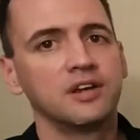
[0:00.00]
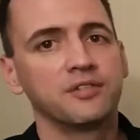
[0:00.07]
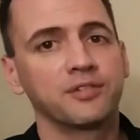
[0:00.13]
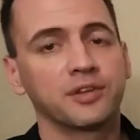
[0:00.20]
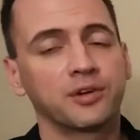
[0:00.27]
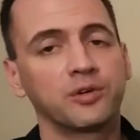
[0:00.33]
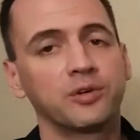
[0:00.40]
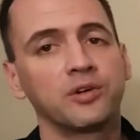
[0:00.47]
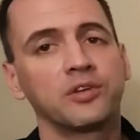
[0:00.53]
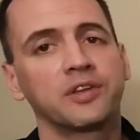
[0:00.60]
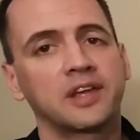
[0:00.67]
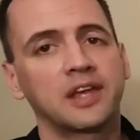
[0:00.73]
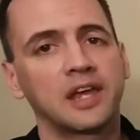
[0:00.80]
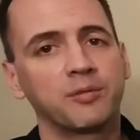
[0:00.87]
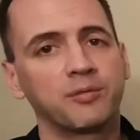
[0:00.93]
For the coil
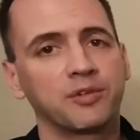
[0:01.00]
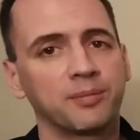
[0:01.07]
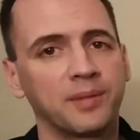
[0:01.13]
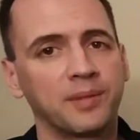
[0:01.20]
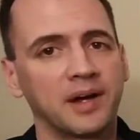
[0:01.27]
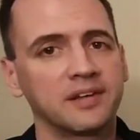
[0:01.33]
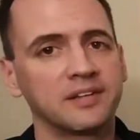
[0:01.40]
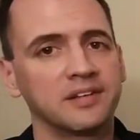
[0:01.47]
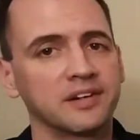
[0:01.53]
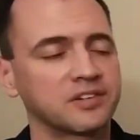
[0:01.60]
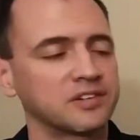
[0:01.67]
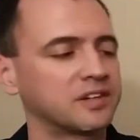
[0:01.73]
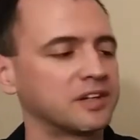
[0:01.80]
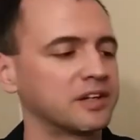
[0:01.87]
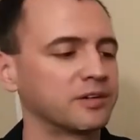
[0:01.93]
that came with my
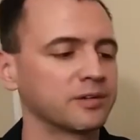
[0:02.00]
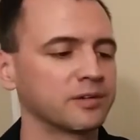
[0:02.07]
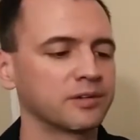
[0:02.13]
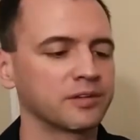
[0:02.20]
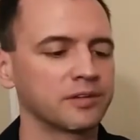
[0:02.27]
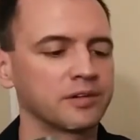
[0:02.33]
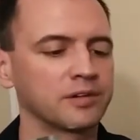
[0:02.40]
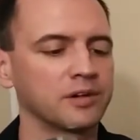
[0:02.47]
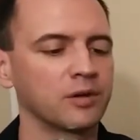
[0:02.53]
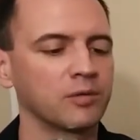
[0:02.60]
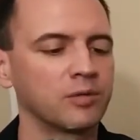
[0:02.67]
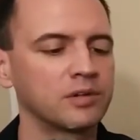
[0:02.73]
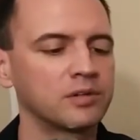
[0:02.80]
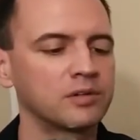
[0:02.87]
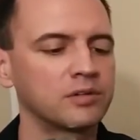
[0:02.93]
induction heater, there are
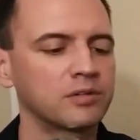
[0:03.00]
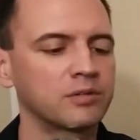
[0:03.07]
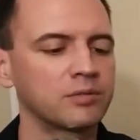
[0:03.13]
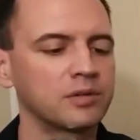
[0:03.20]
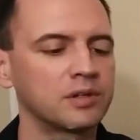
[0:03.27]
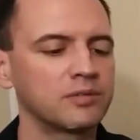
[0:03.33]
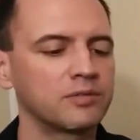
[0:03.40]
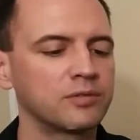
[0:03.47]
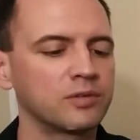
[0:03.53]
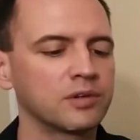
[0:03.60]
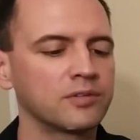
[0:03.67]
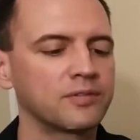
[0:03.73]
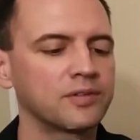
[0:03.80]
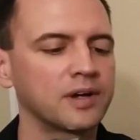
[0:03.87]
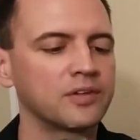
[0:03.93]
1, 2, 3,
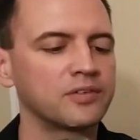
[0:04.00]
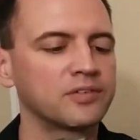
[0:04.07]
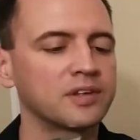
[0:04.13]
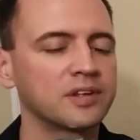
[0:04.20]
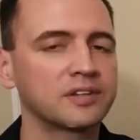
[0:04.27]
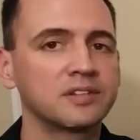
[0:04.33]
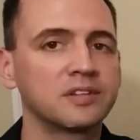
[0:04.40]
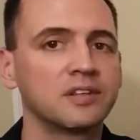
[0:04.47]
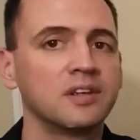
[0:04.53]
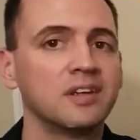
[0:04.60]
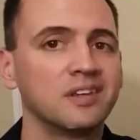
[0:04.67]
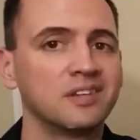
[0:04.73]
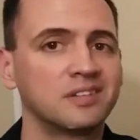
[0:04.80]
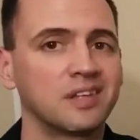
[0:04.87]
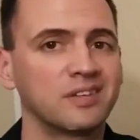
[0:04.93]
4, 5, 6,
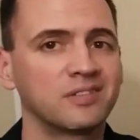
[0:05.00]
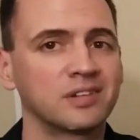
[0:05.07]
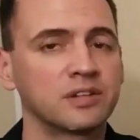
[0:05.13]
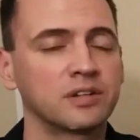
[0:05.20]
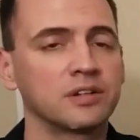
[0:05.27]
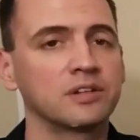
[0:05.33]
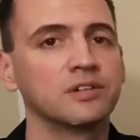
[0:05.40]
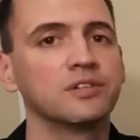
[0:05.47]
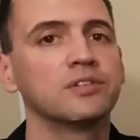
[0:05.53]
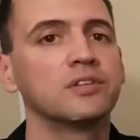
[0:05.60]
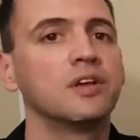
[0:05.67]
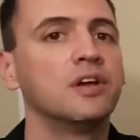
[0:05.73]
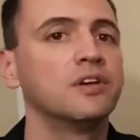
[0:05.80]
7 turns.